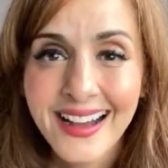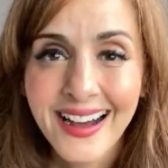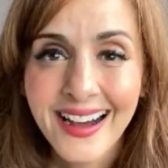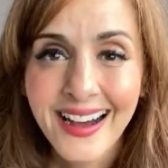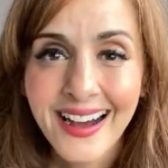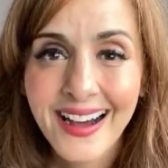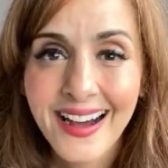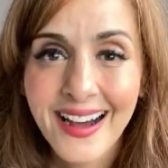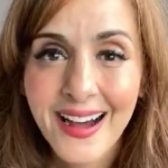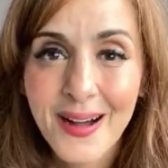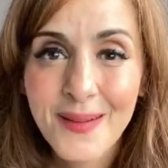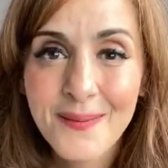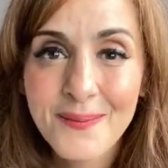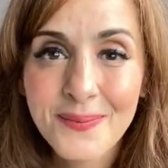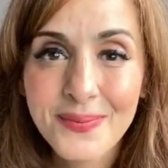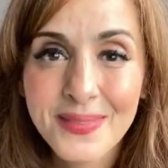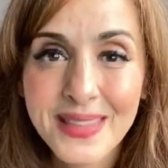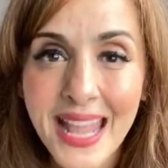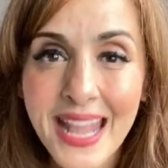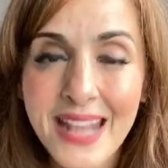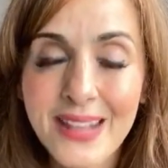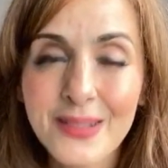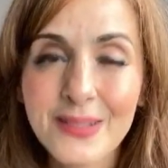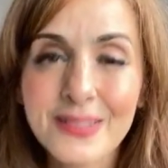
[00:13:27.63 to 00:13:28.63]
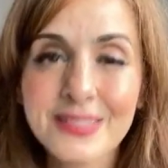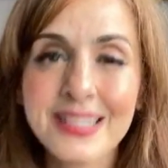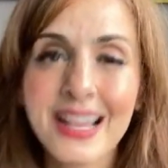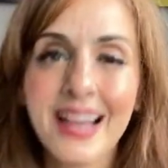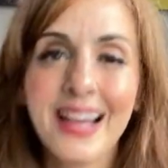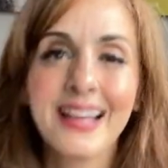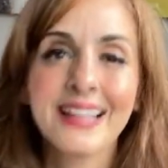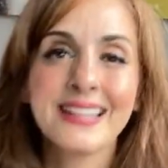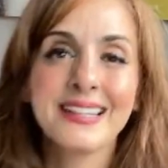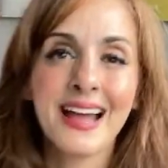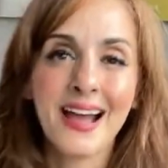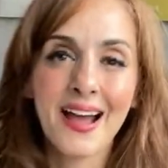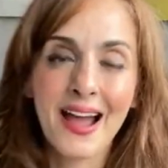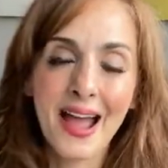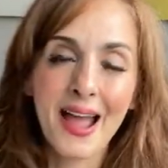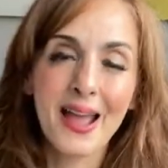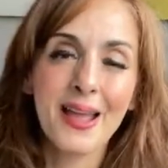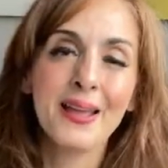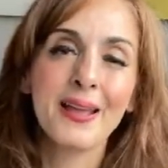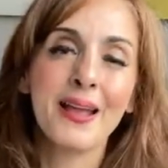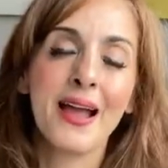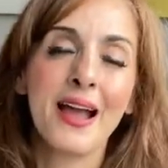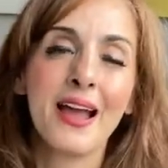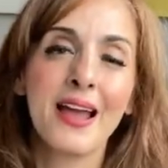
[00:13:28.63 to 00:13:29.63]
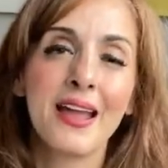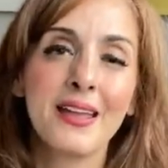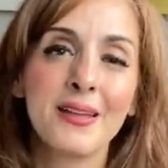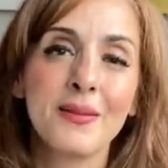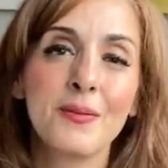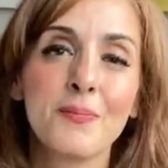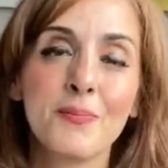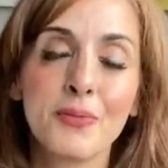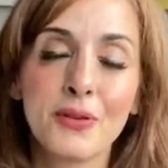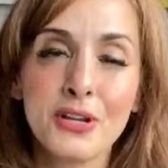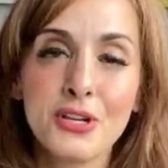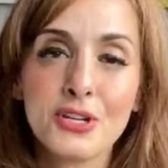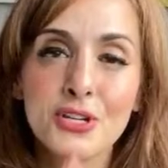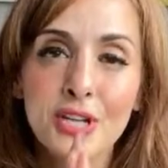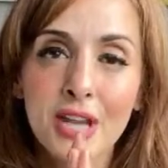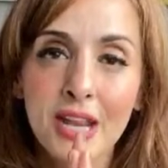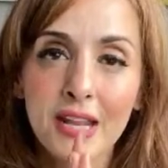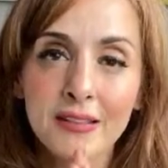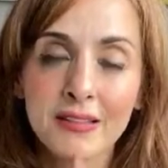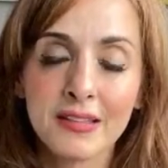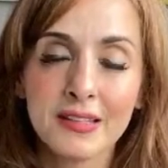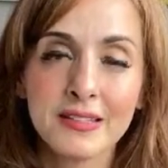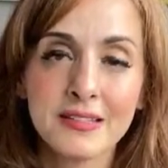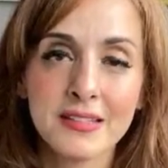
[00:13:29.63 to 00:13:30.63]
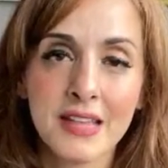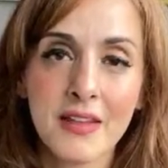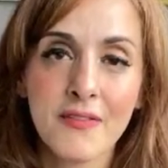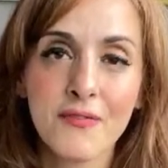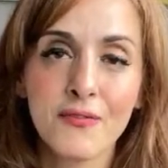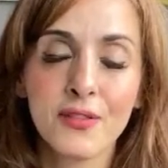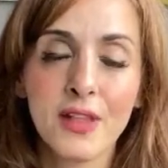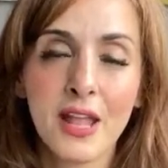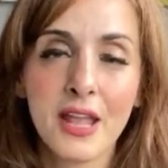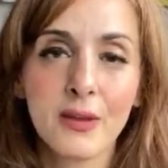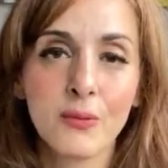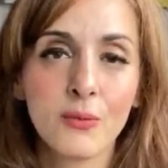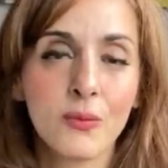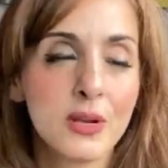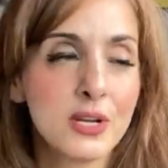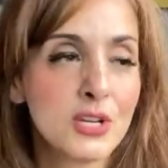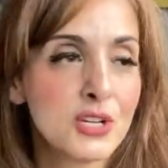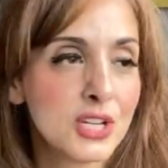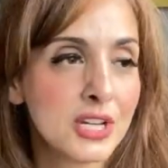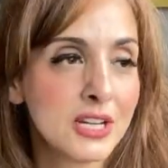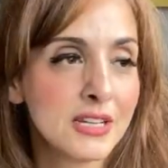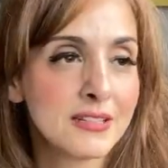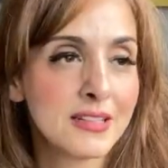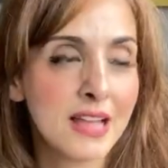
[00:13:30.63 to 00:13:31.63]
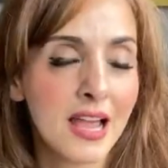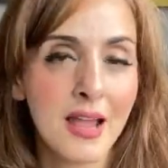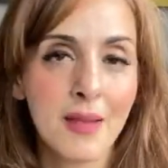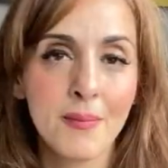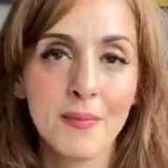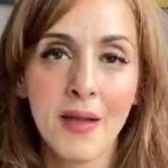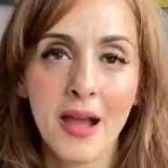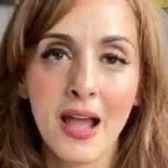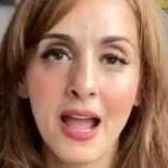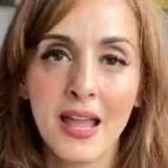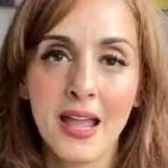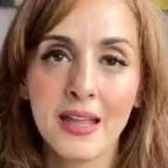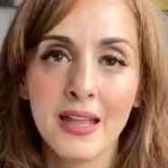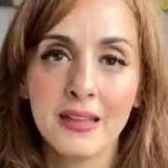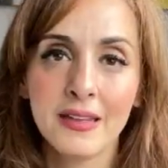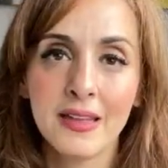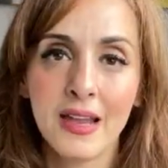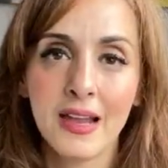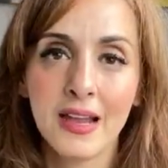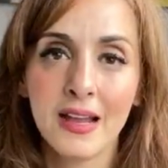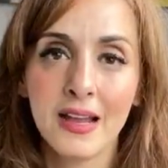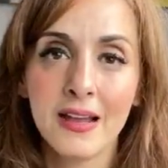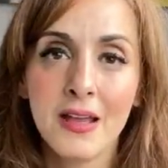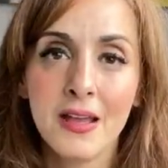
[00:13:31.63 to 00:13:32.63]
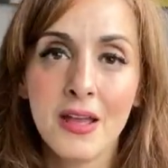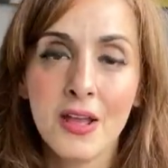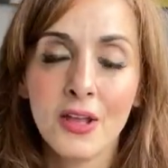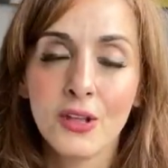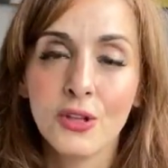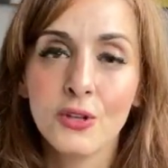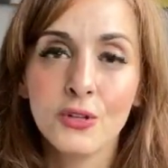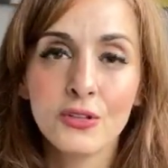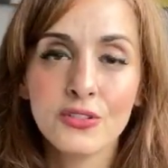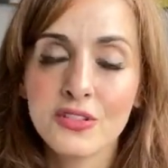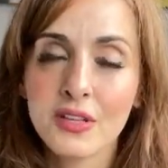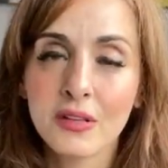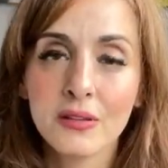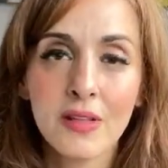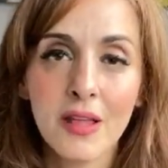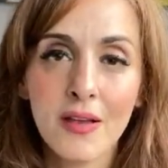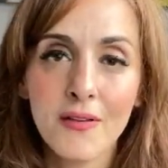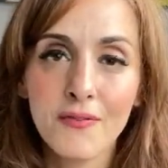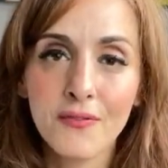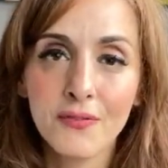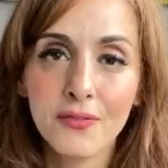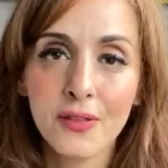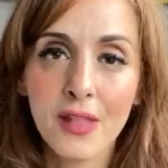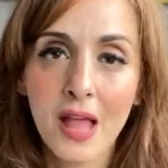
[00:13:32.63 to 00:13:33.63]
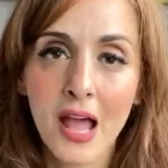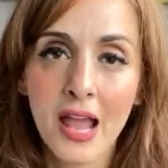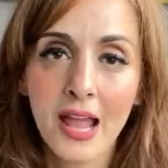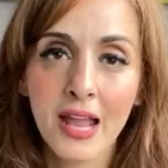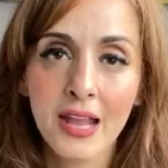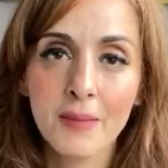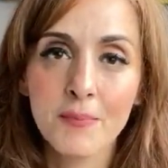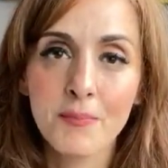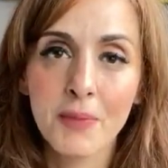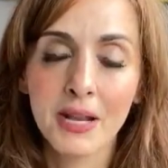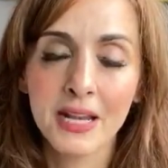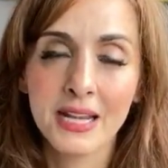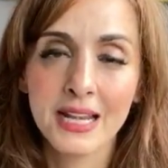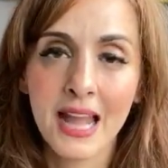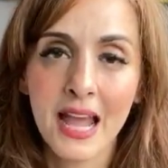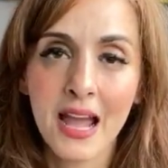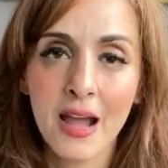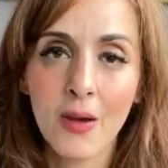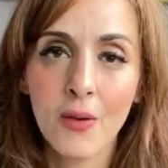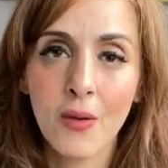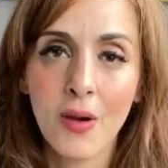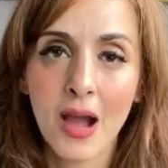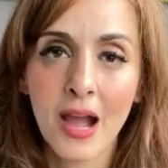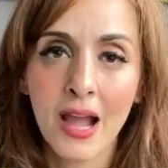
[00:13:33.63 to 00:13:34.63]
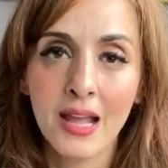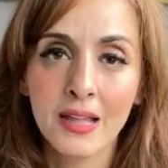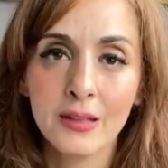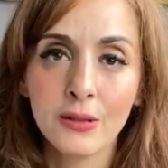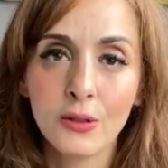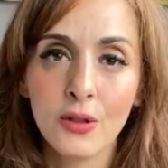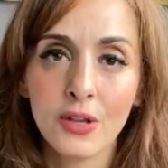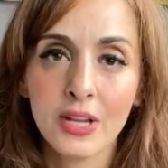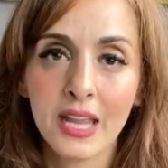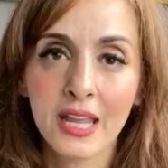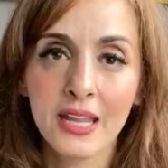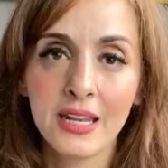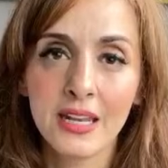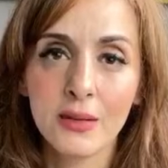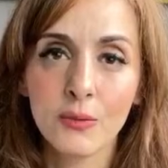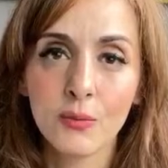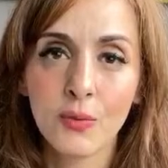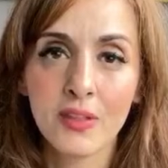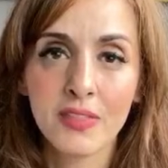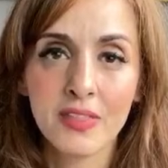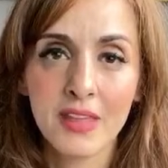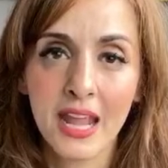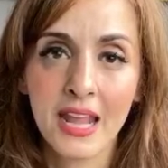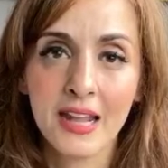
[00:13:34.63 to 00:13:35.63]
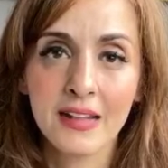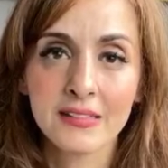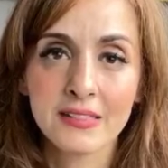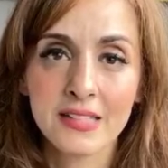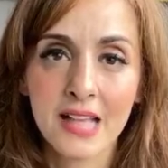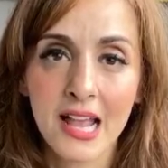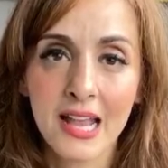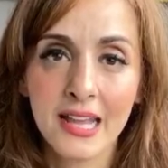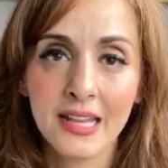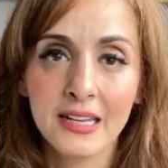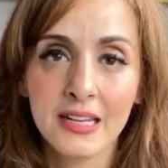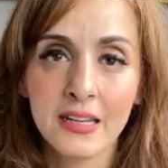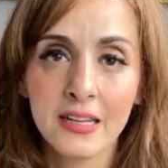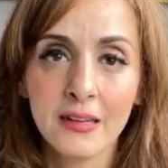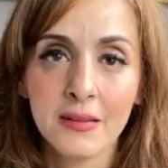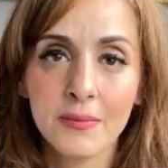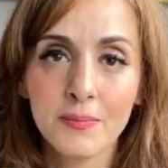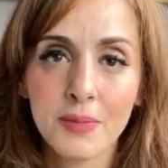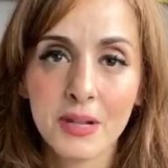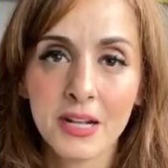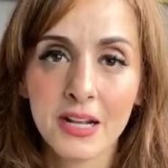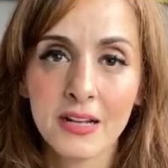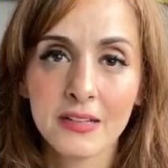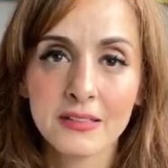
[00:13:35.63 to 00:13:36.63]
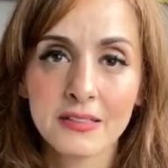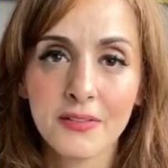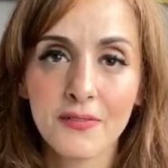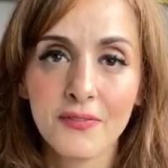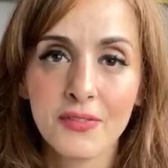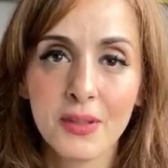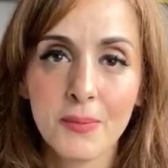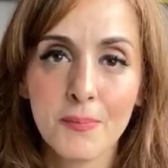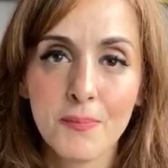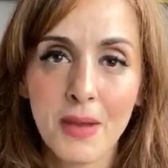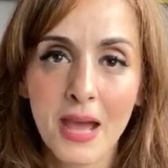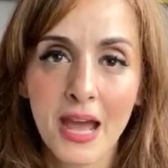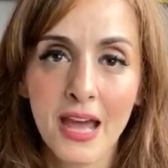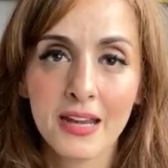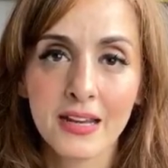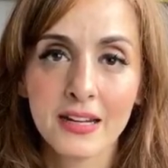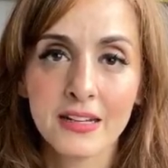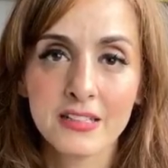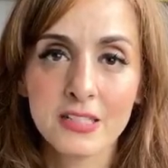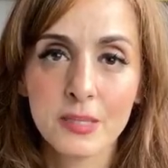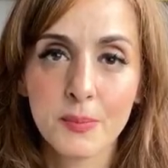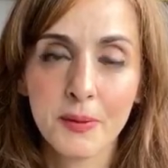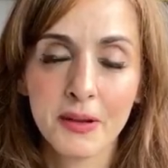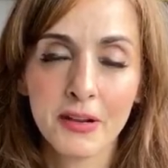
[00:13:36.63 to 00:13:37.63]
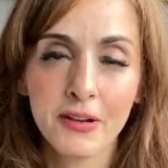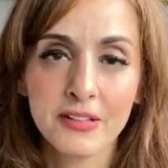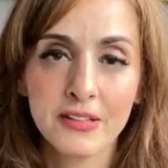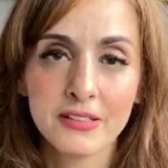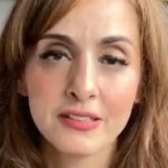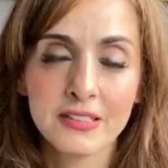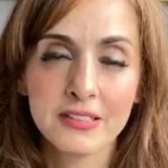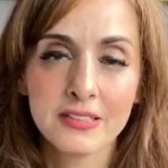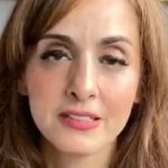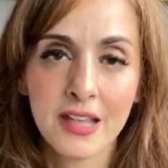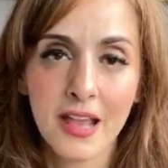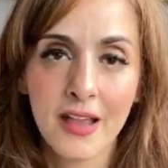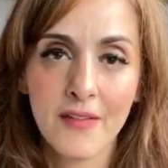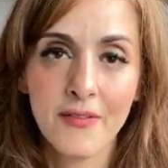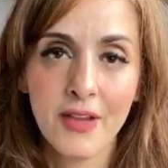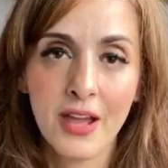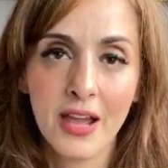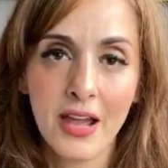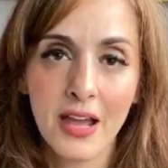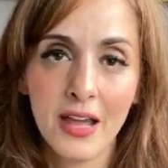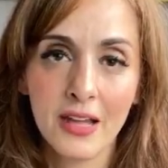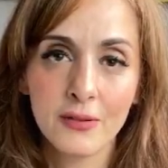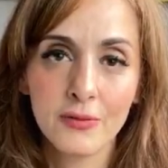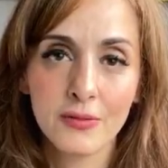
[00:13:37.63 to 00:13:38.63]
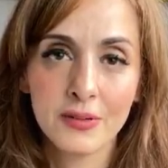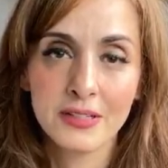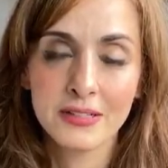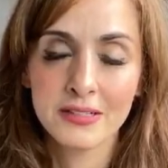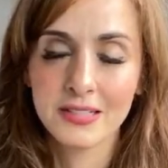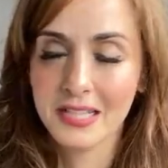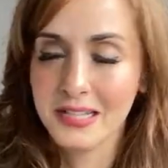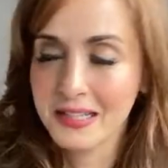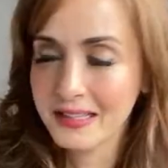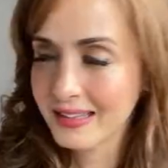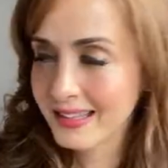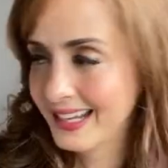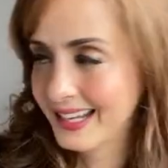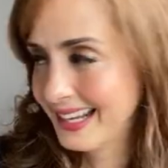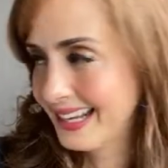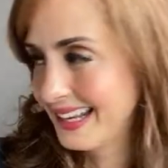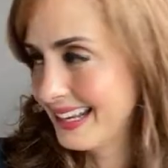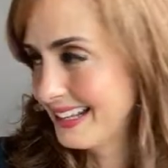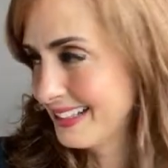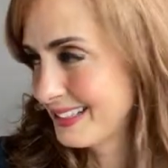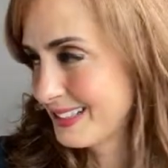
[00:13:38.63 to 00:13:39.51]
Thank you, Saad. I appreciate the safe flight wishes. I used to love flying, but now I look at it with anxiety because of the bad experiences I've had recently.